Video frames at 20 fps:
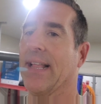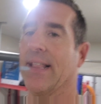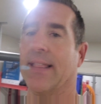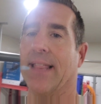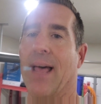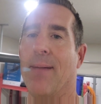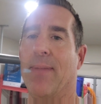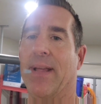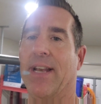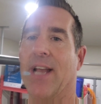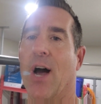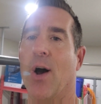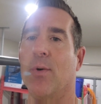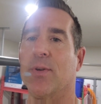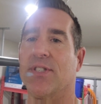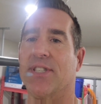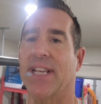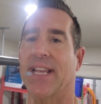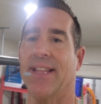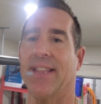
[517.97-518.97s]
Let me know.
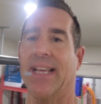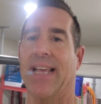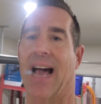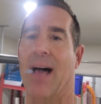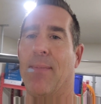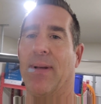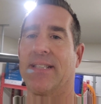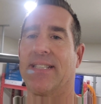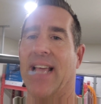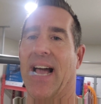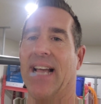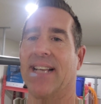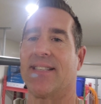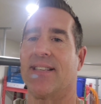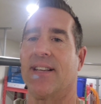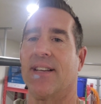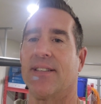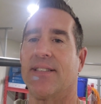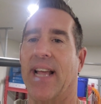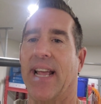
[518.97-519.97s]
See you in the comments,
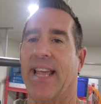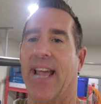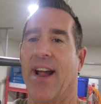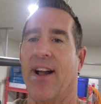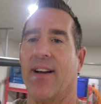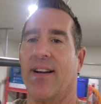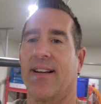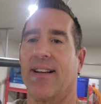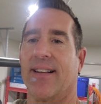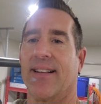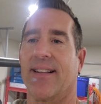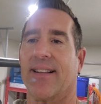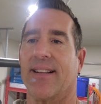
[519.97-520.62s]
guys. Take care.